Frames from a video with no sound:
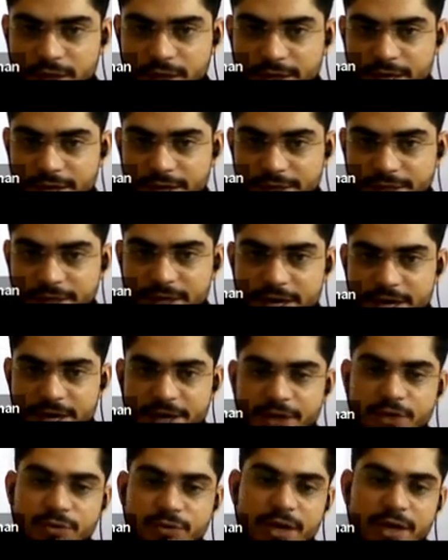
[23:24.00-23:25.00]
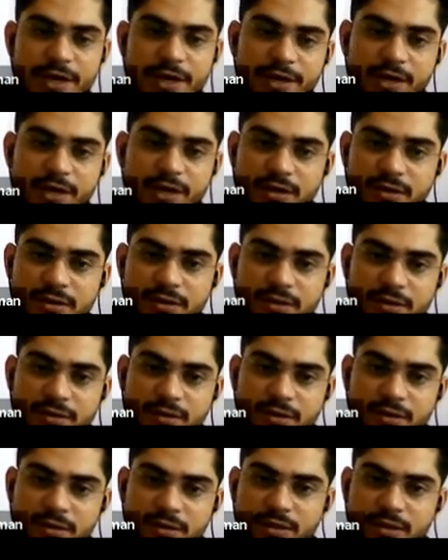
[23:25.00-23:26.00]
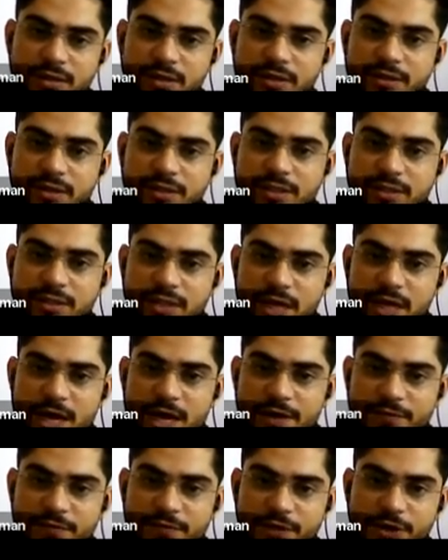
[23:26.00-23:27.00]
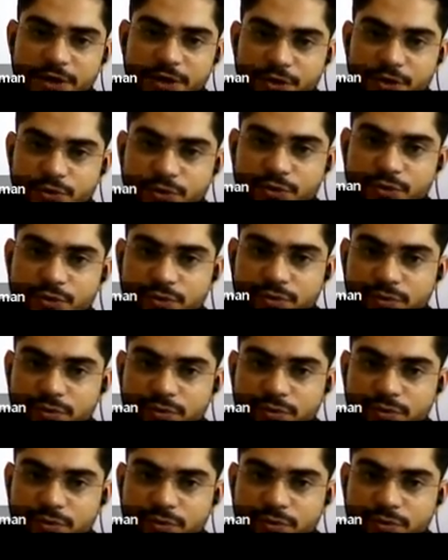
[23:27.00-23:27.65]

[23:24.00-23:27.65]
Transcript: Connected end to end now. This R12.